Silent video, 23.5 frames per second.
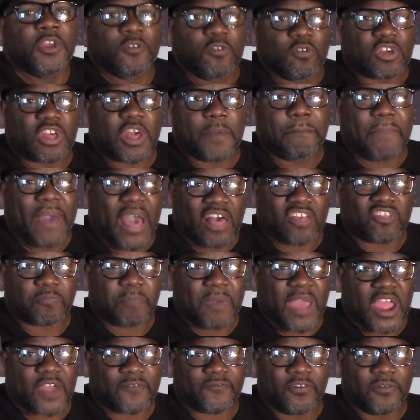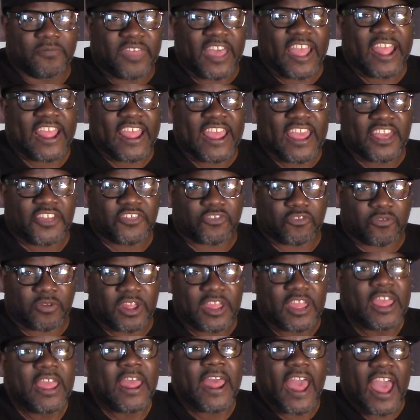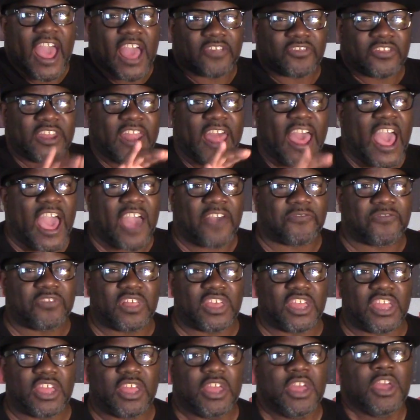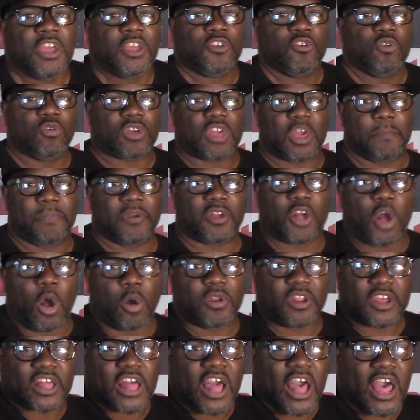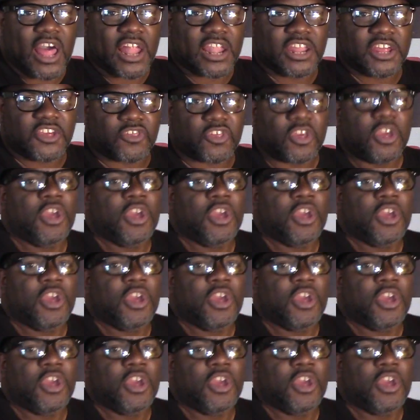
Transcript: You can bounce back from that injury as an athlete. You can go to college.